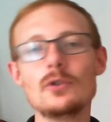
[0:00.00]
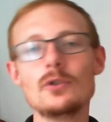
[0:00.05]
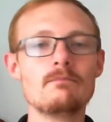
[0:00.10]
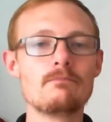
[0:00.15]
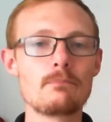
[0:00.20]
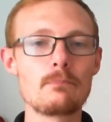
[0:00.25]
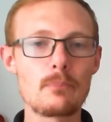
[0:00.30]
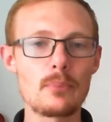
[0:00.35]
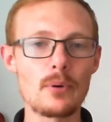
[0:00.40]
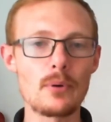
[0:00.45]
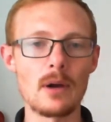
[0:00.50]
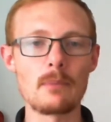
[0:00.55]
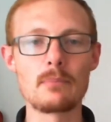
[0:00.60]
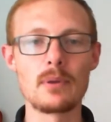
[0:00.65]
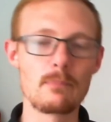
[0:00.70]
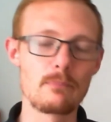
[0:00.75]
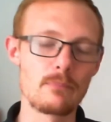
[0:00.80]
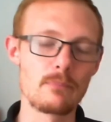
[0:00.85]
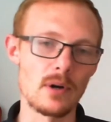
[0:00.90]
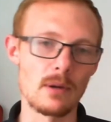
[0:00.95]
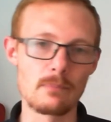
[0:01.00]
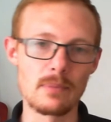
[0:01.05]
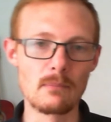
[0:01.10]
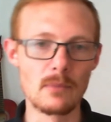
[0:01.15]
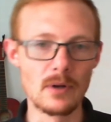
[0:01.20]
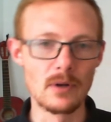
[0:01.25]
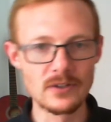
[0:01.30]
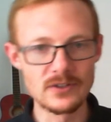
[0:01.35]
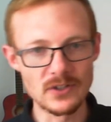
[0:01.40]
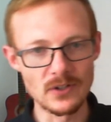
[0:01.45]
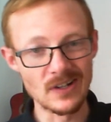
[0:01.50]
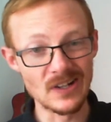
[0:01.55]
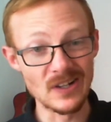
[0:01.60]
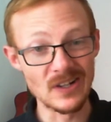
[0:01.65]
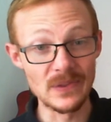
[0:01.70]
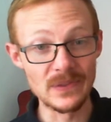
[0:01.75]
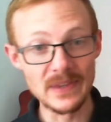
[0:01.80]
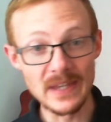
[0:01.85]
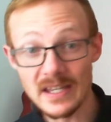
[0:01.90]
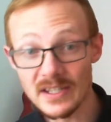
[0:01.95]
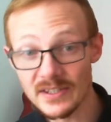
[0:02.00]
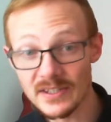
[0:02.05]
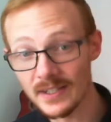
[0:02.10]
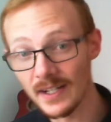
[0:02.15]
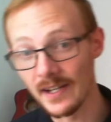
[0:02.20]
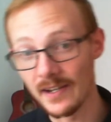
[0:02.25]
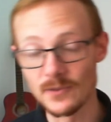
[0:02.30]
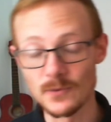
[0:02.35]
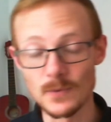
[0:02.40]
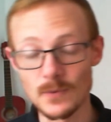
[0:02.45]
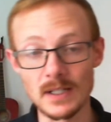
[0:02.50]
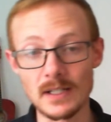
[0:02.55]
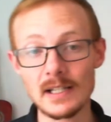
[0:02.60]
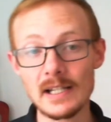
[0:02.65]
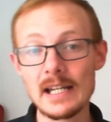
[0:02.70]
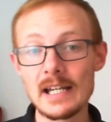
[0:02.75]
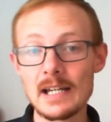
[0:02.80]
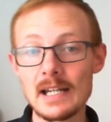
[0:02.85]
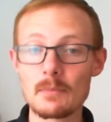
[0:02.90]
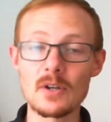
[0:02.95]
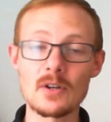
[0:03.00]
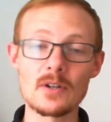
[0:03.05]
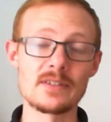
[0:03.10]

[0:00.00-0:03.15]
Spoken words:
do proper monitoring on their side as well.